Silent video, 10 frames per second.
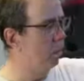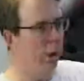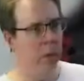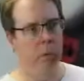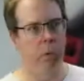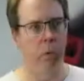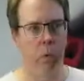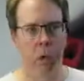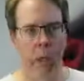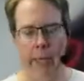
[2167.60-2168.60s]
wall
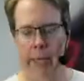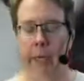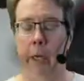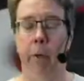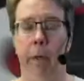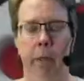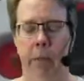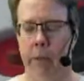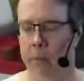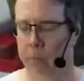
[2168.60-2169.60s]
wall hanging area.
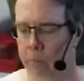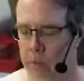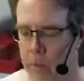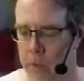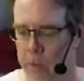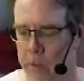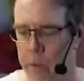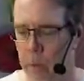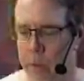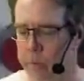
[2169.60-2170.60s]
So
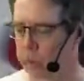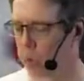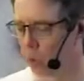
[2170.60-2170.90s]
those would be